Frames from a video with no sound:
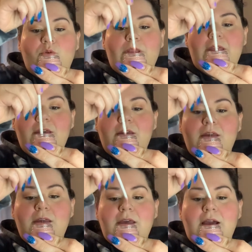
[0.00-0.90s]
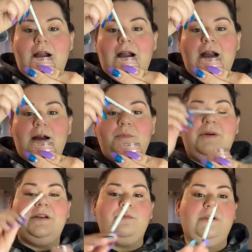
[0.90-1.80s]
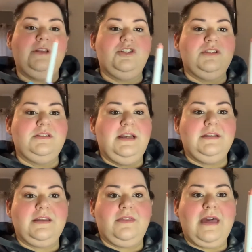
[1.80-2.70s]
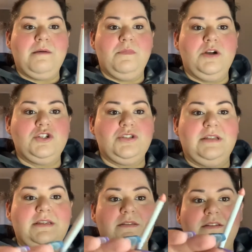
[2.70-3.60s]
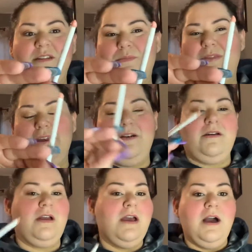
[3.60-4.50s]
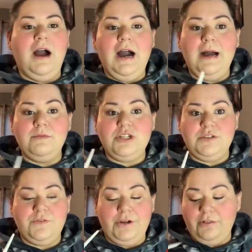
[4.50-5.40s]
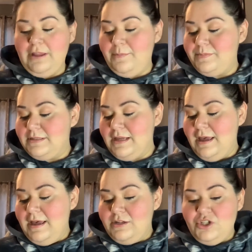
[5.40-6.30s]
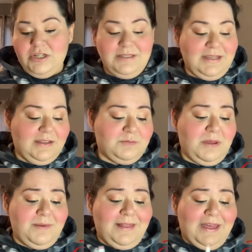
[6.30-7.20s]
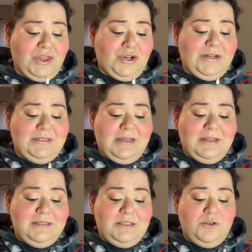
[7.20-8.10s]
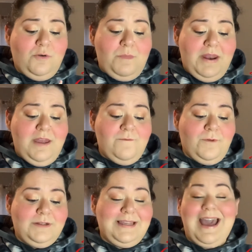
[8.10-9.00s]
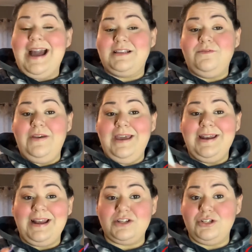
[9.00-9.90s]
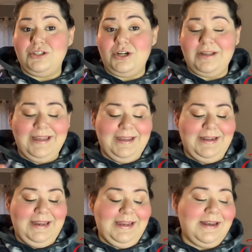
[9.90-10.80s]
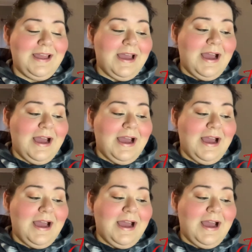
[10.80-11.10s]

pooly. But it really just takes like that much that's on the tip there, just for your lips. Just takes maybe like 30 seconds to a minute for it to activate and actually start kicking in